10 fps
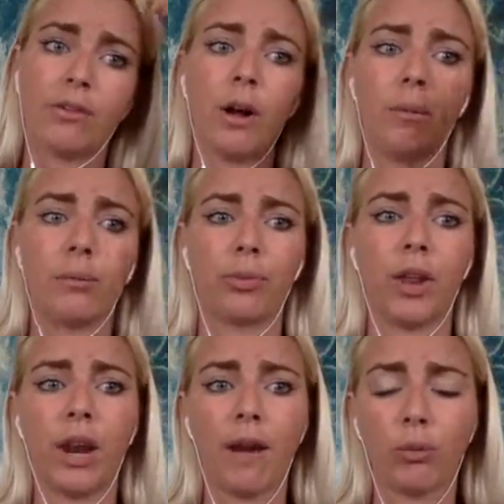
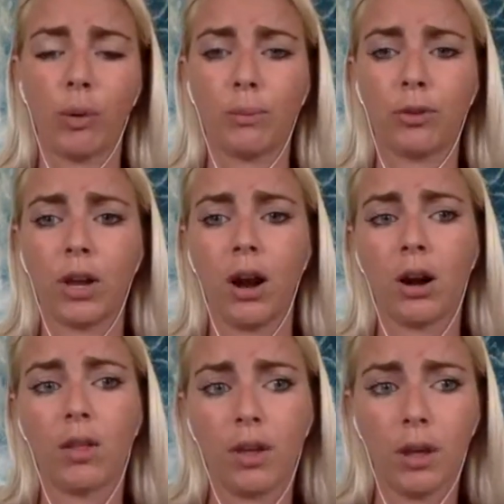the website on
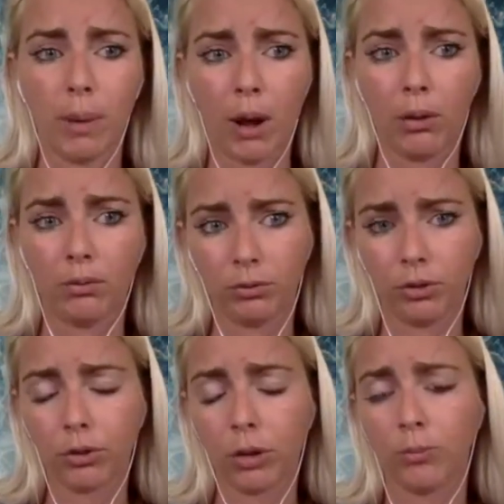in the about
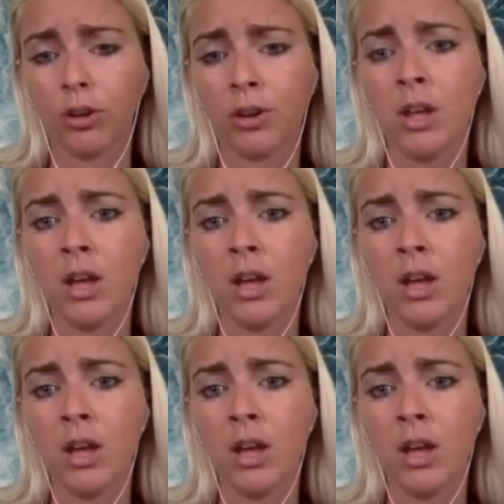description.